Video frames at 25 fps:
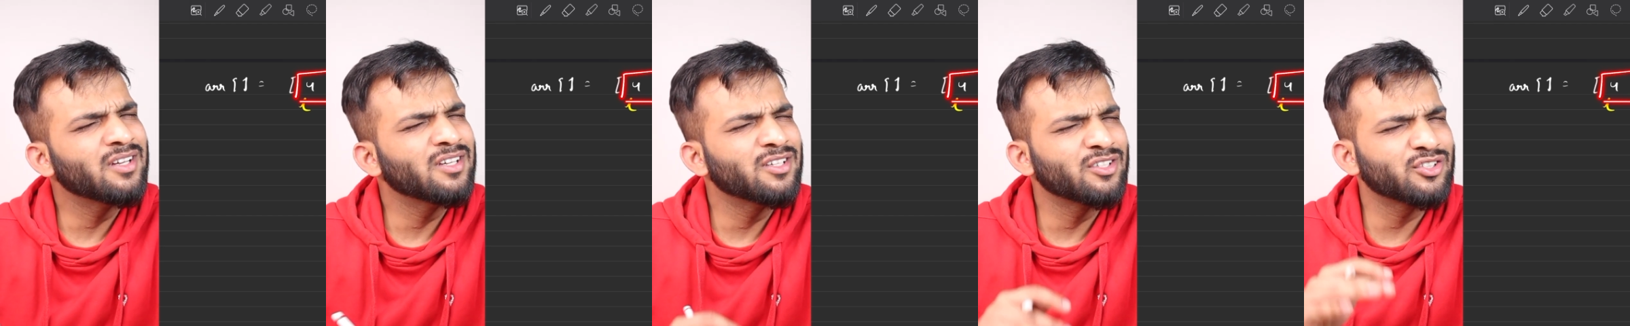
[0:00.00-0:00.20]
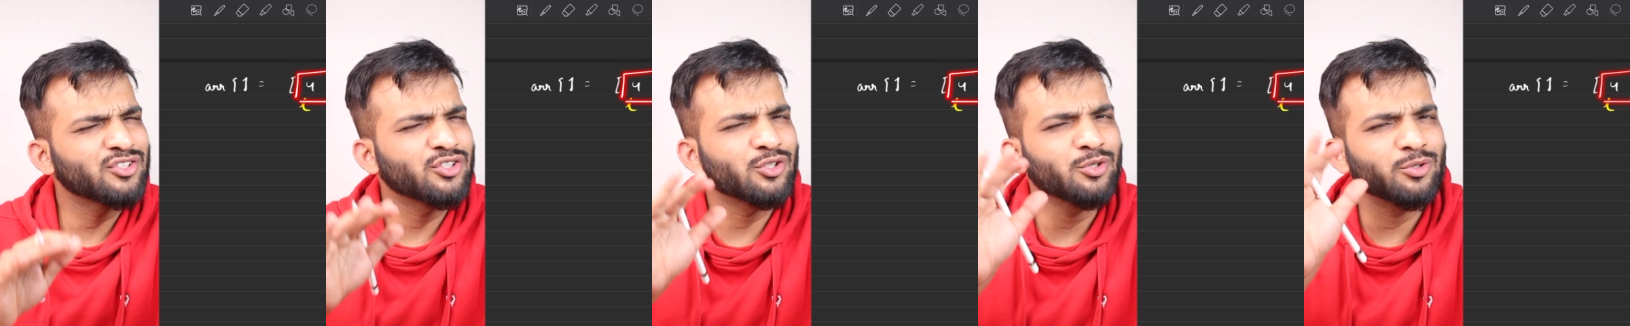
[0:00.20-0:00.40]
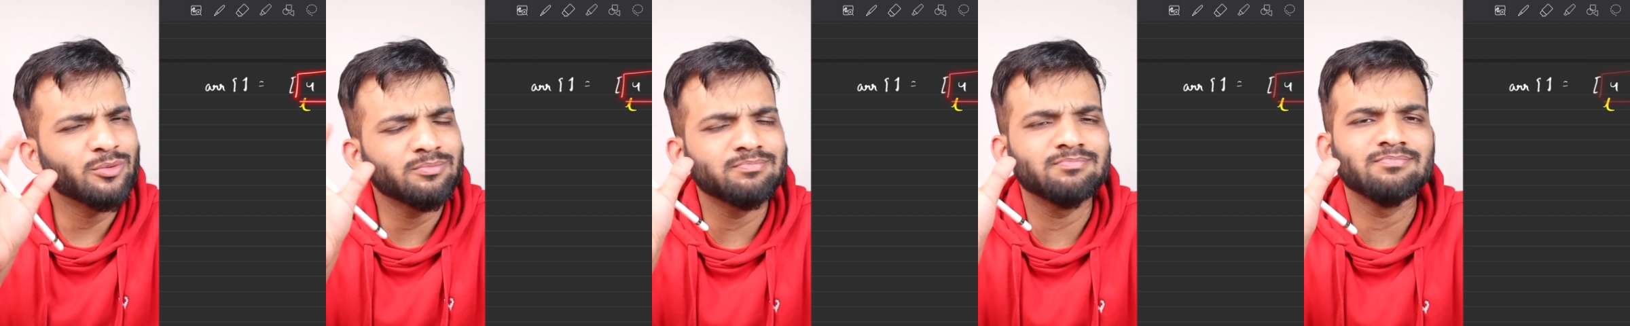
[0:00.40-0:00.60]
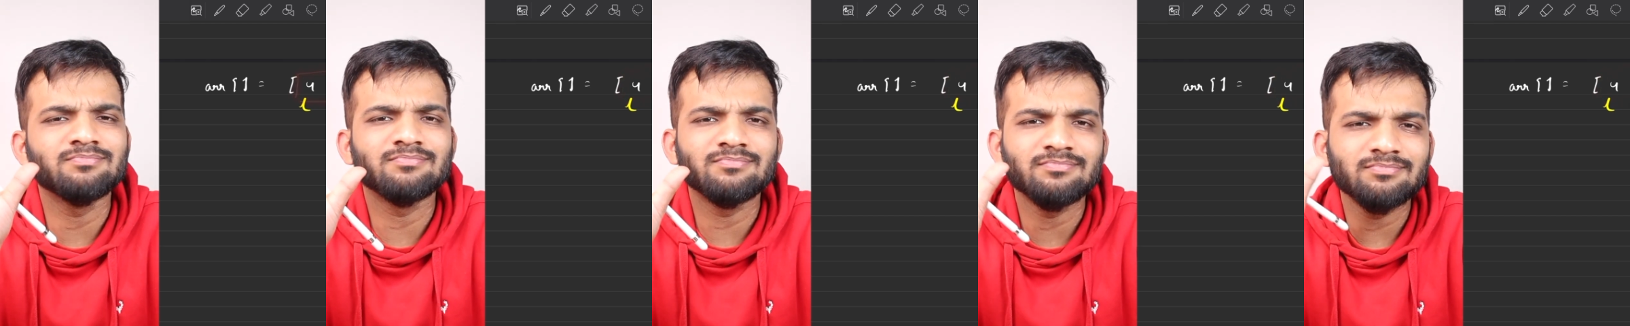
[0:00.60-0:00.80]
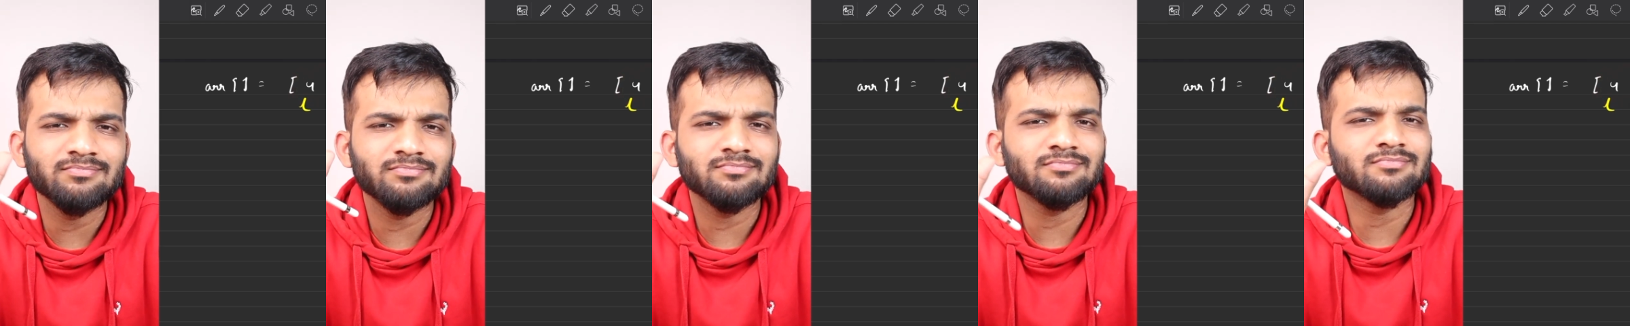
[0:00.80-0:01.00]
So,
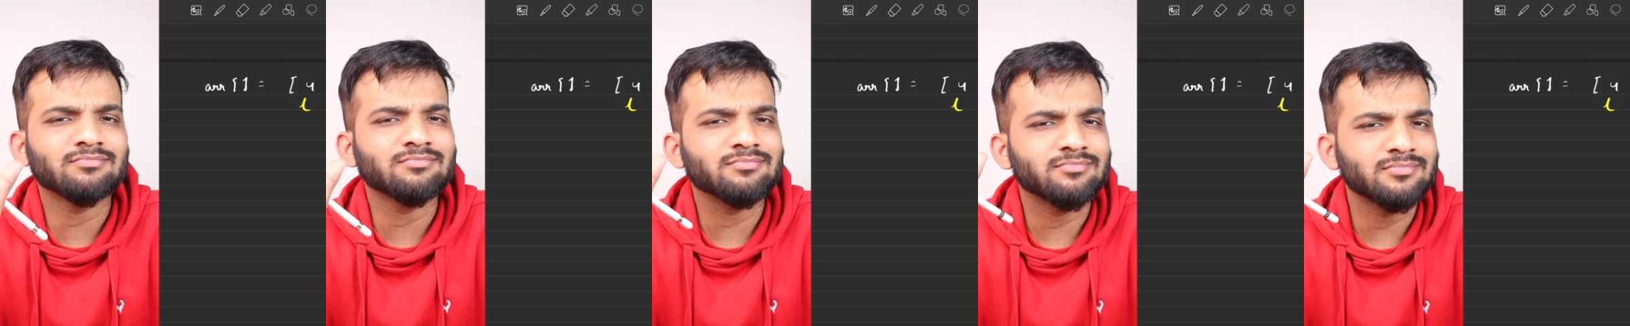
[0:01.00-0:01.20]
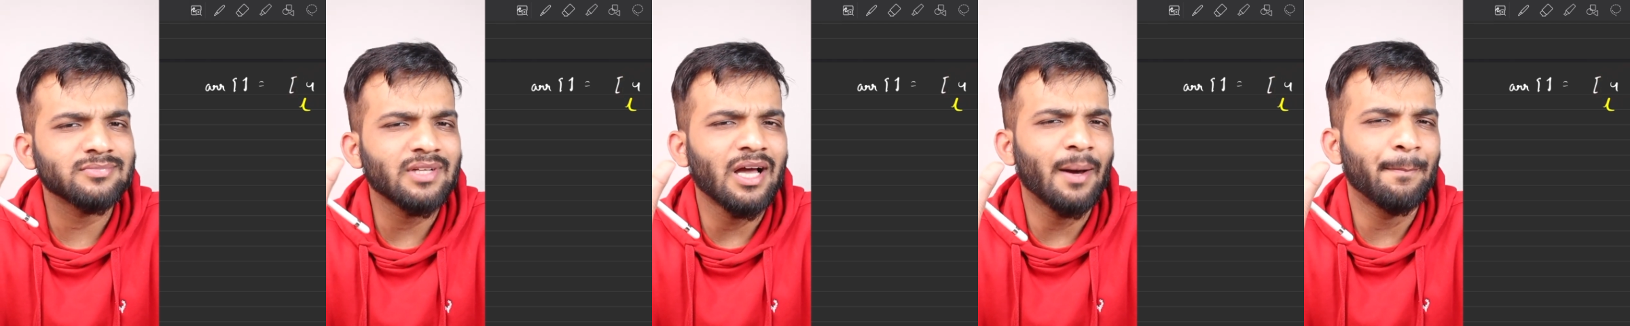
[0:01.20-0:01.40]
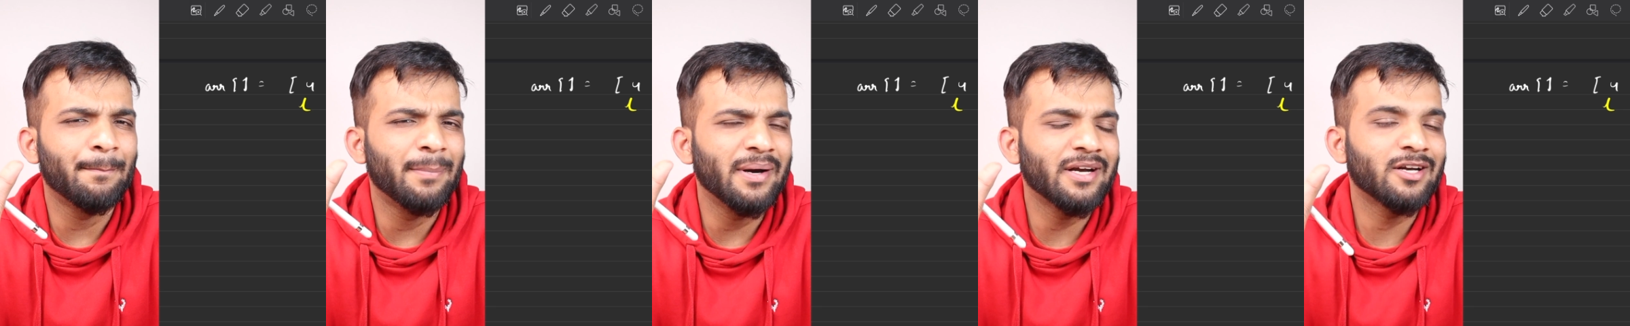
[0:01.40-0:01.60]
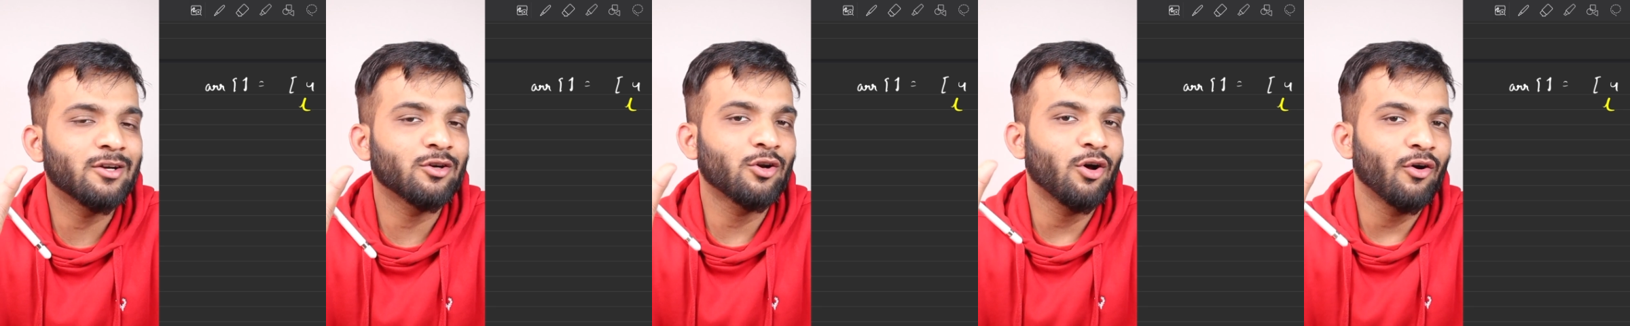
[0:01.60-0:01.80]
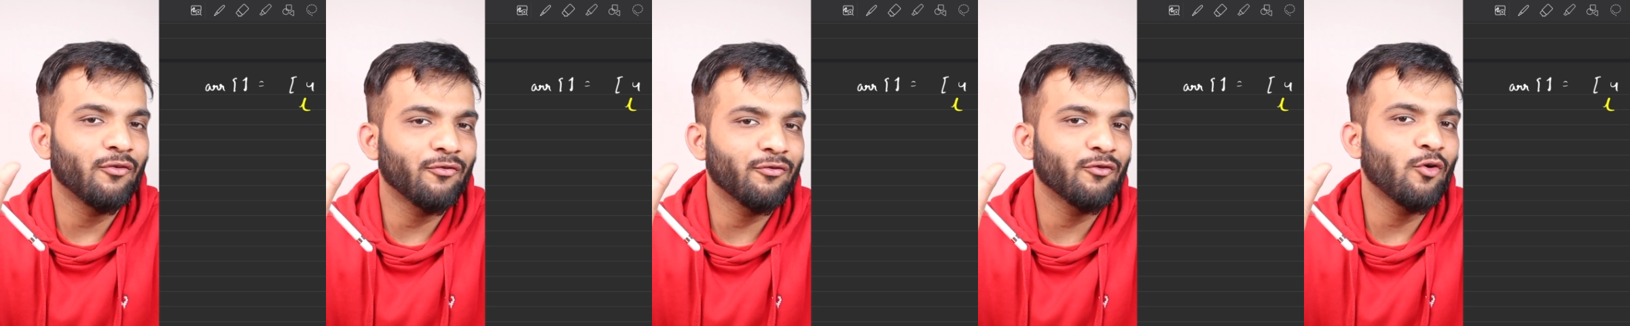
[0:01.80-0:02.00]
a bit
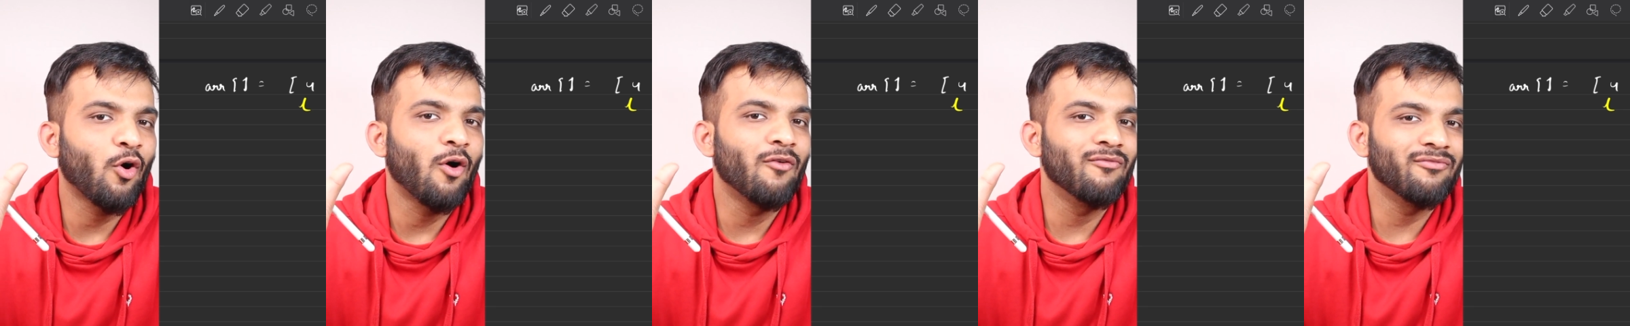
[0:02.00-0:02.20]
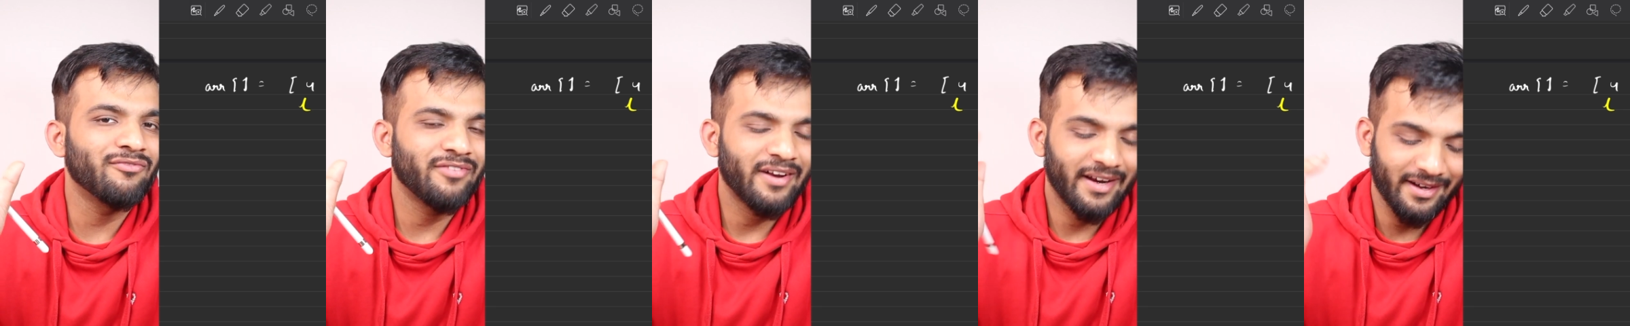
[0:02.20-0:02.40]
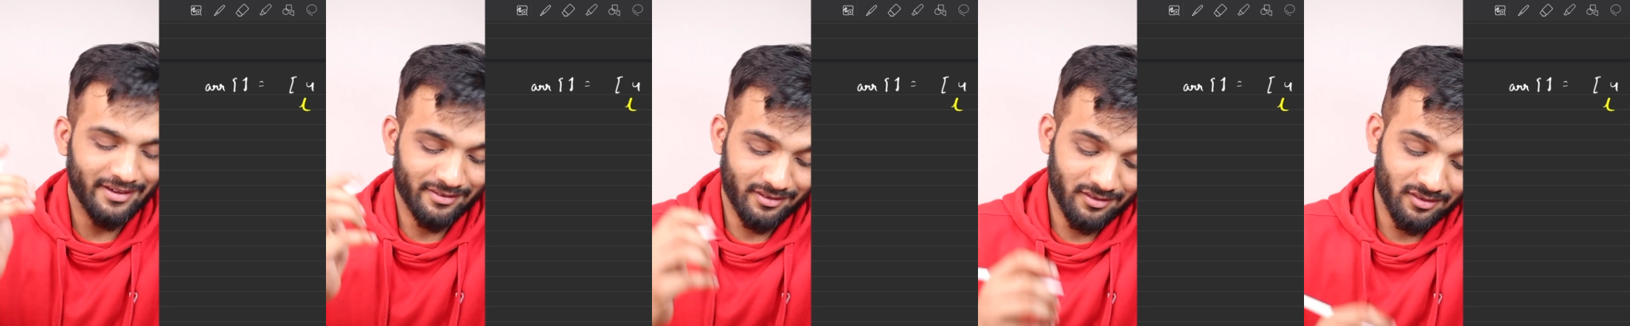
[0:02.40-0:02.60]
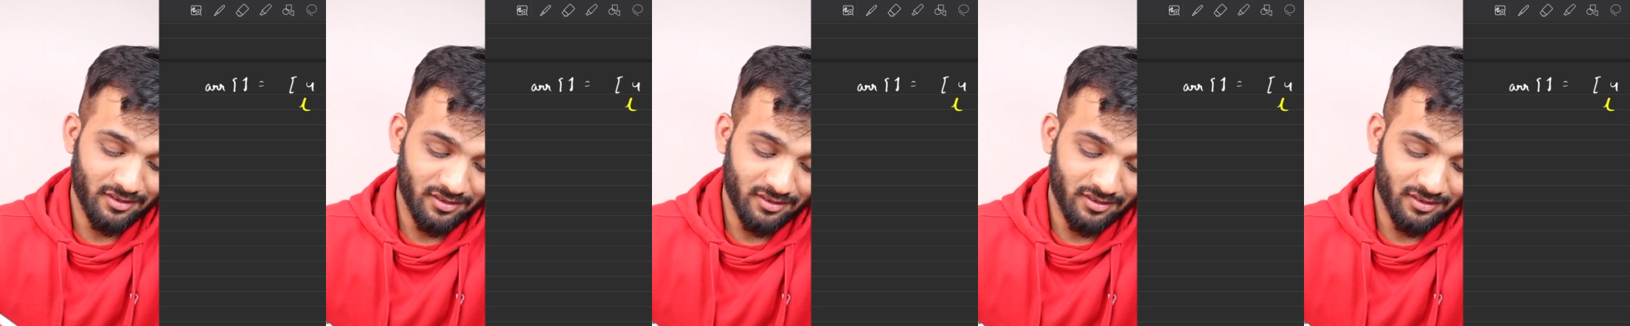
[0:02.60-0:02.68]
of conflict.